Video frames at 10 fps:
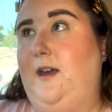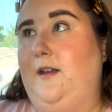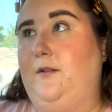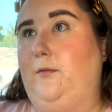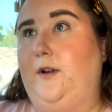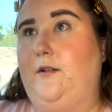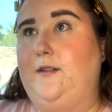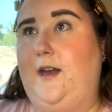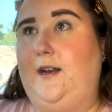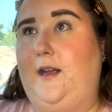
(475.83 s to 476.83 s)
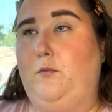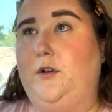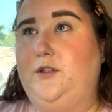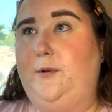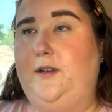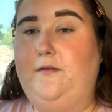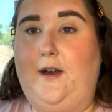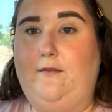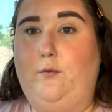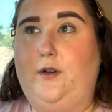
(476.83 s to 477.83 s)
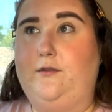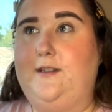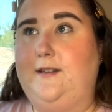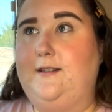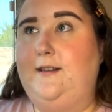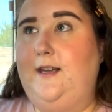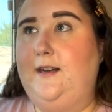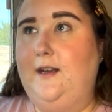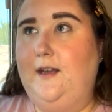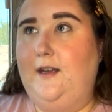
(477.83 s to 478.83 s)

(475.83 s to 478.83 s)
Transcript: and the Warriors had a 125-106 lead.